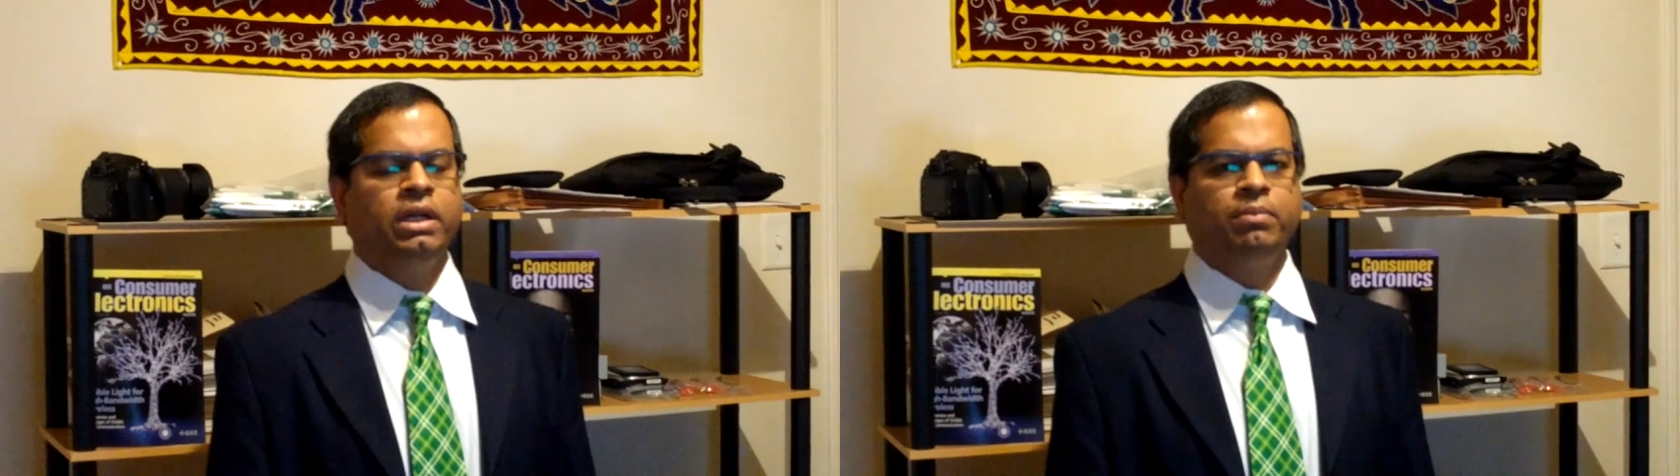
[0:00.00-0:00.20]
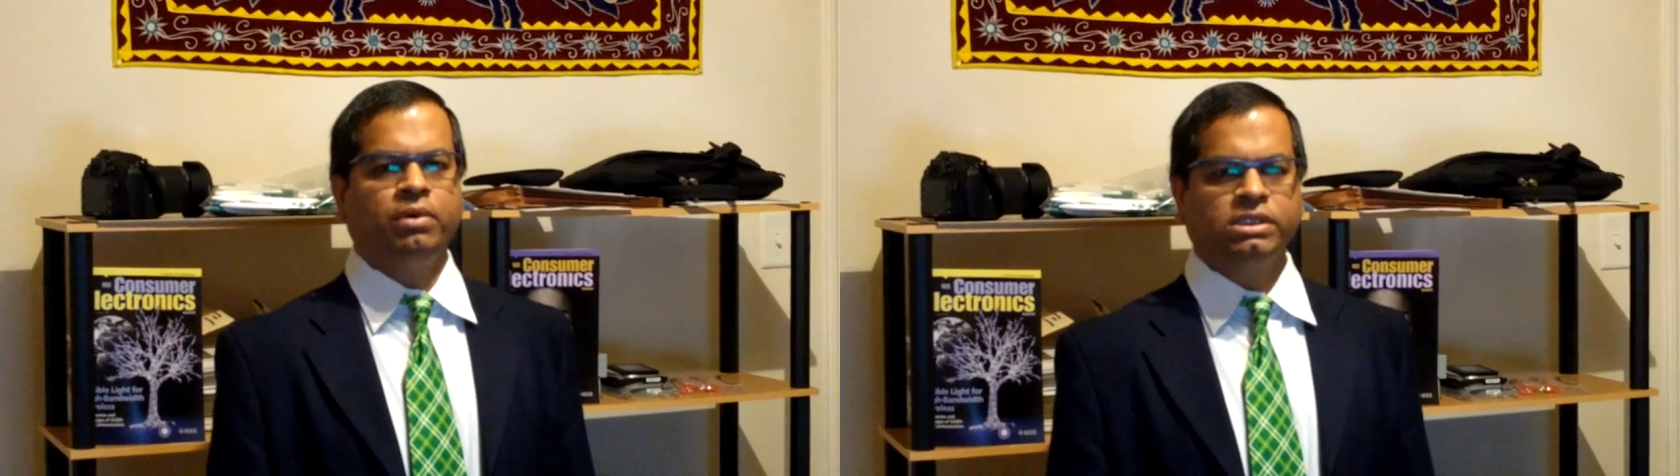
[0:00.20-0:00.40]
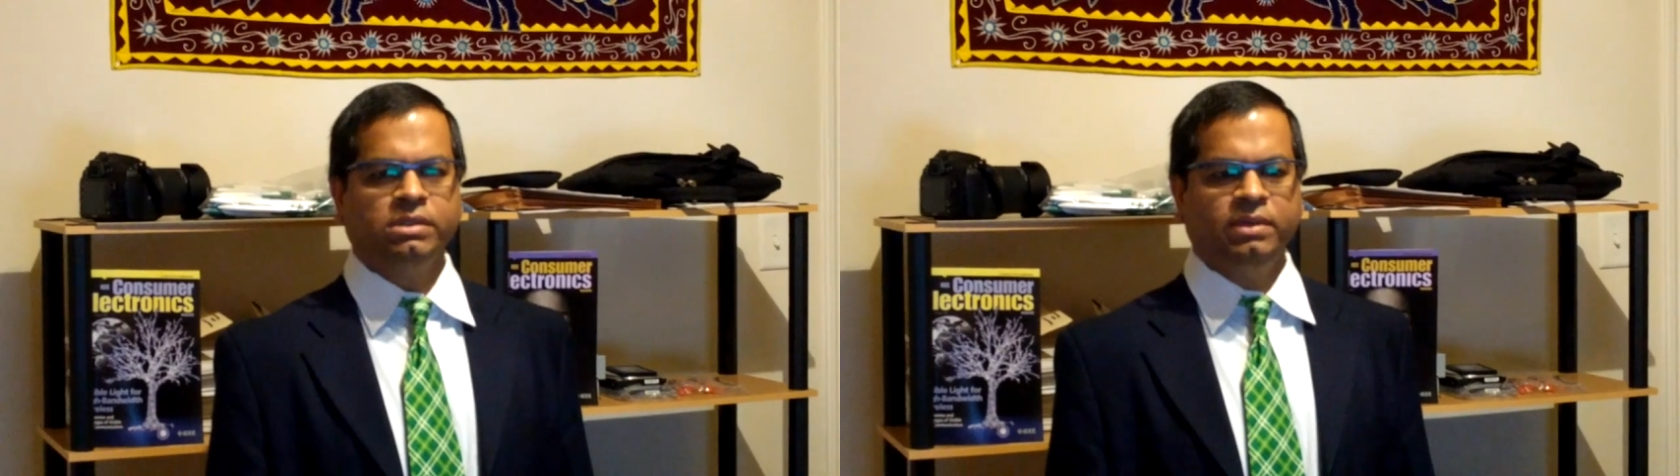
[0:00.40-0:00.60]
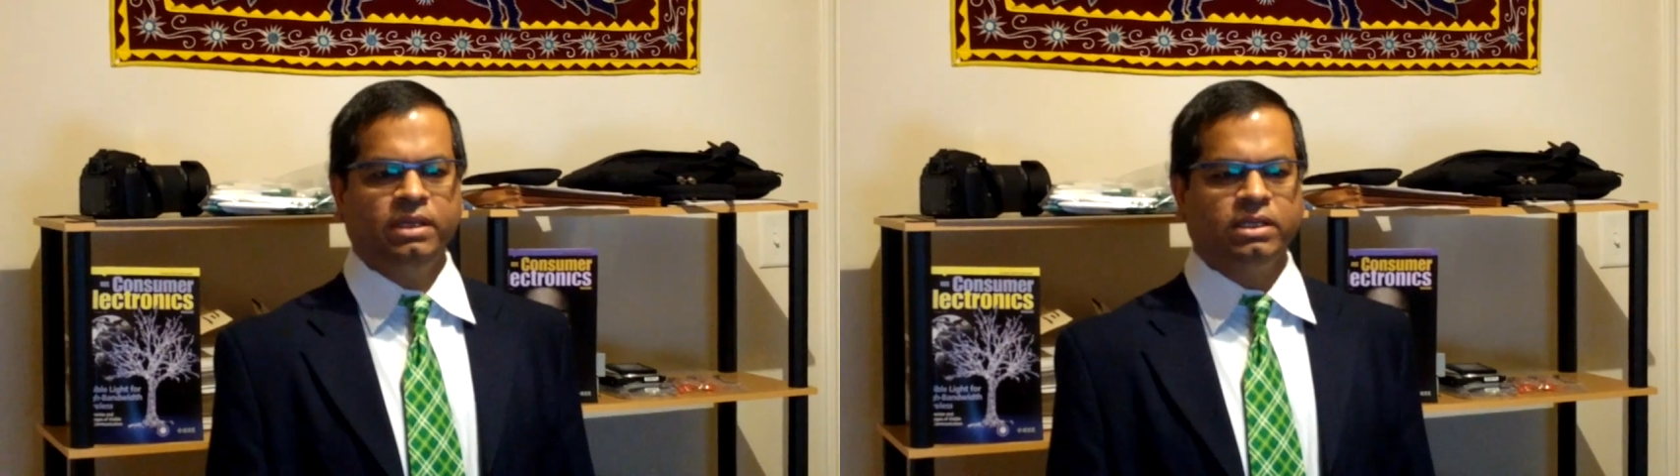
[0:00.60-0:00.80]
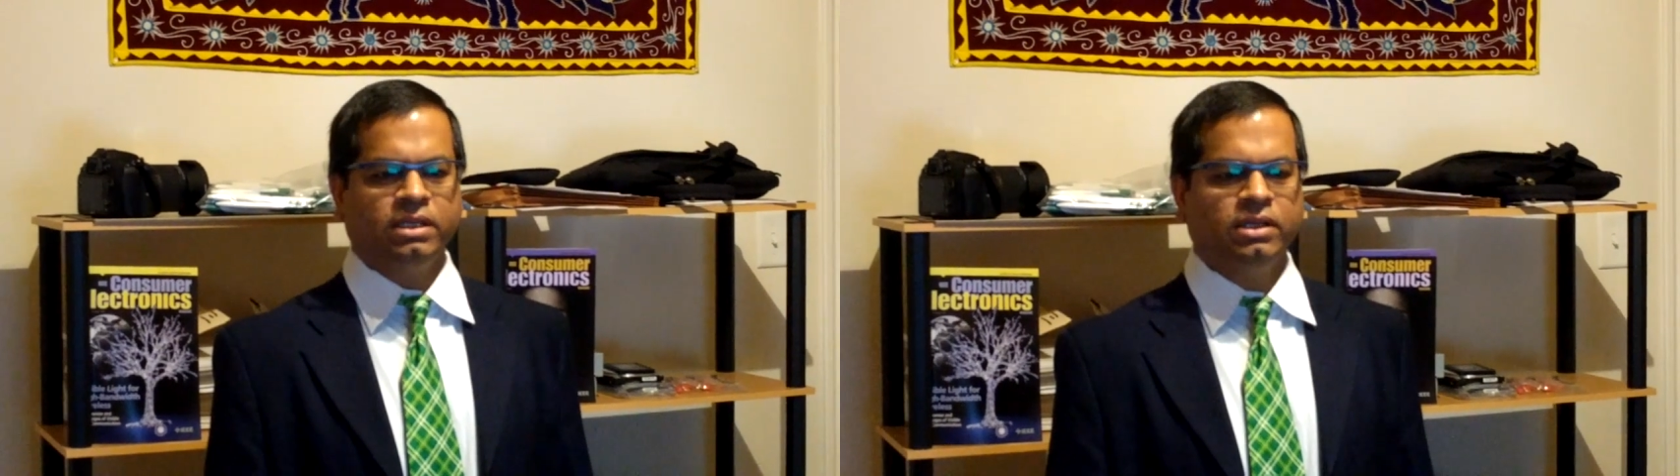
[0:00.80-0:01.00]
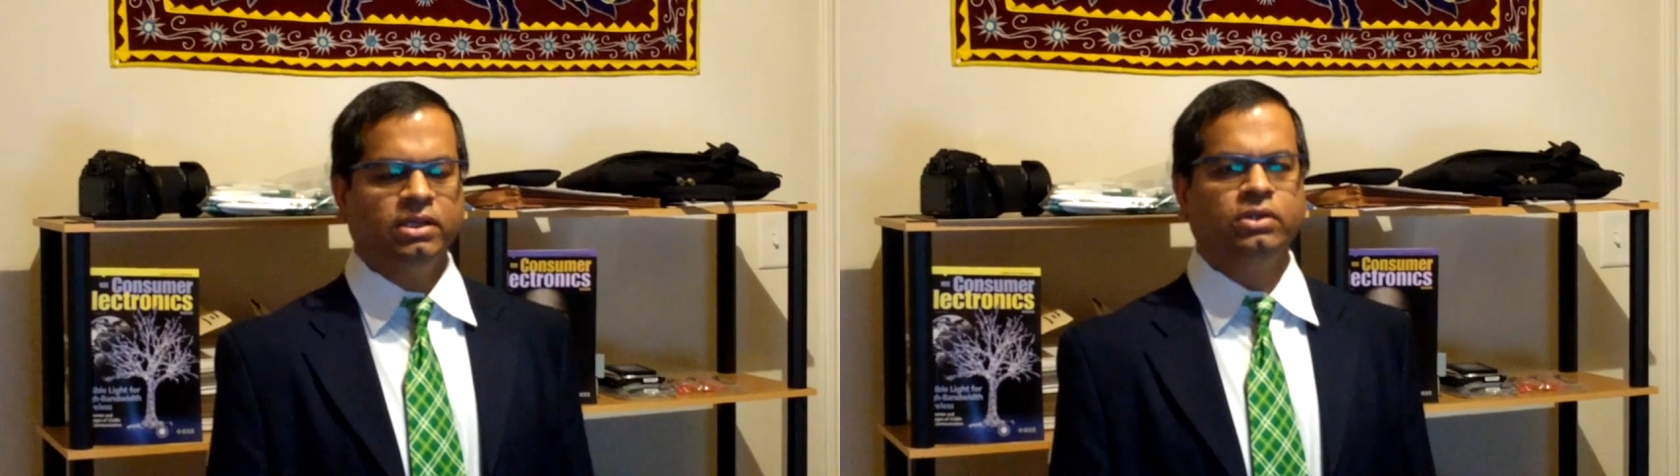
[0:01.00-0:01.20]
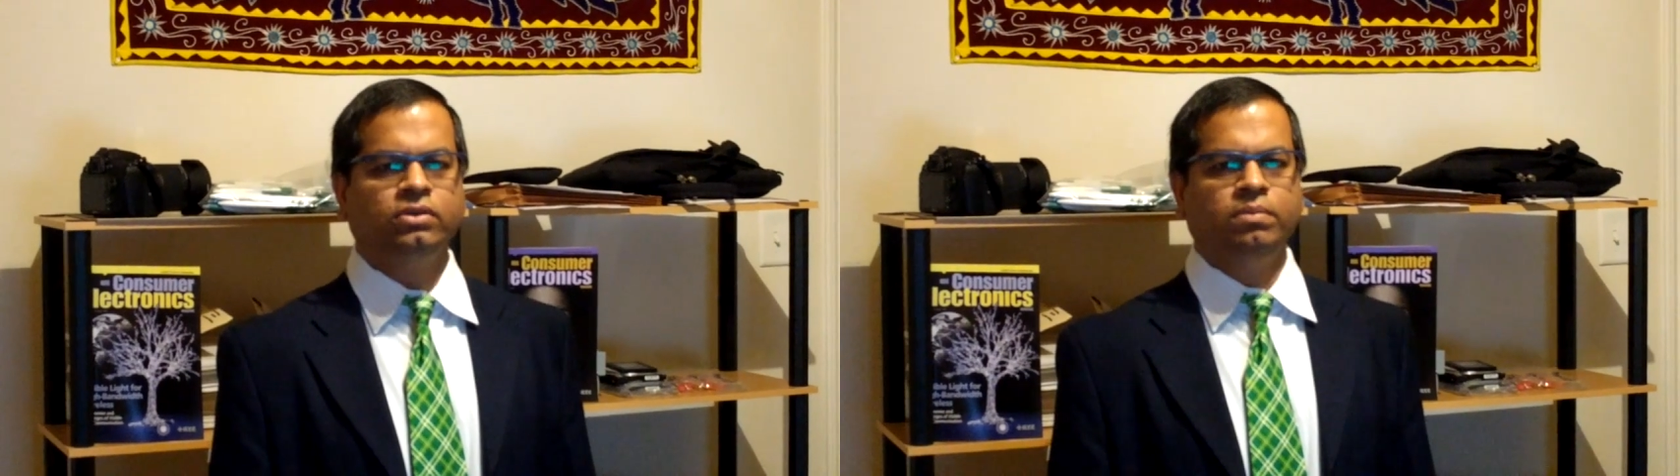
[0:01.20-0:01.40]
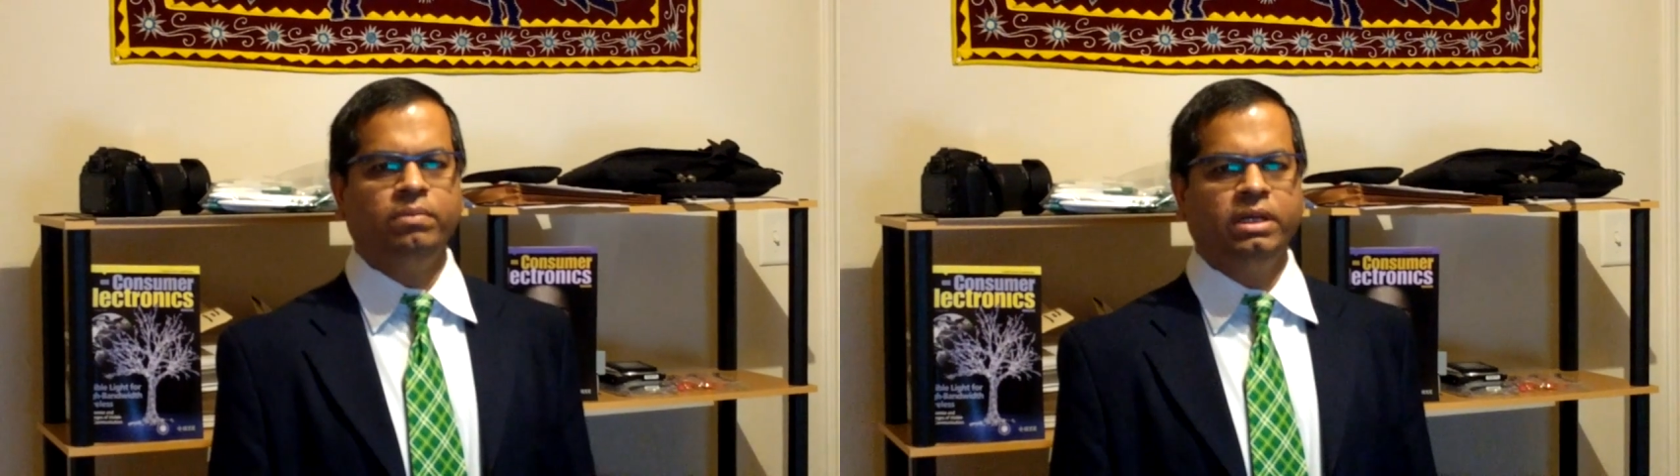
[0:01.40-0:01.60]
possibility to
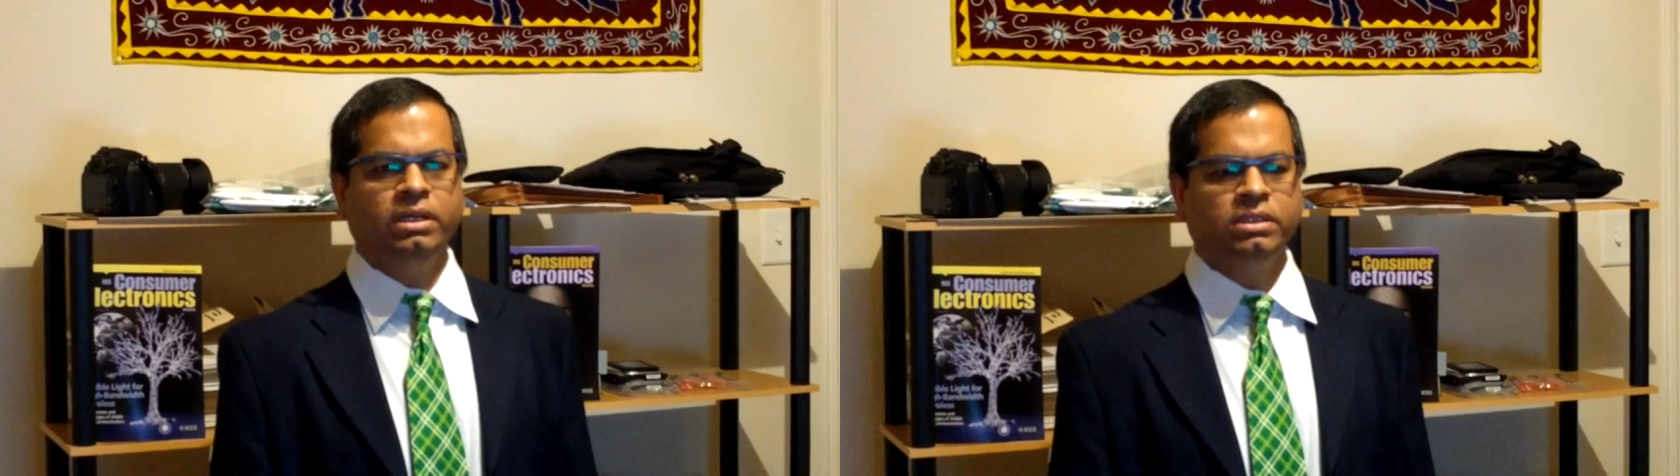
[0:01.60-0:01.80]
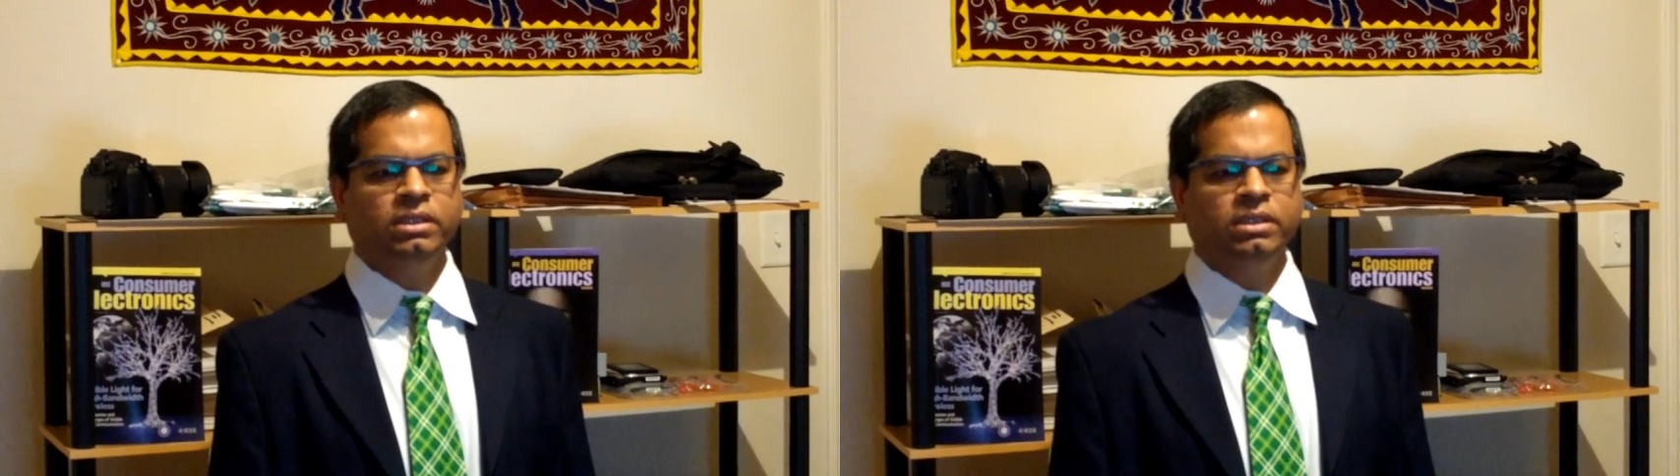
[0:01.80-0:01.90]
meet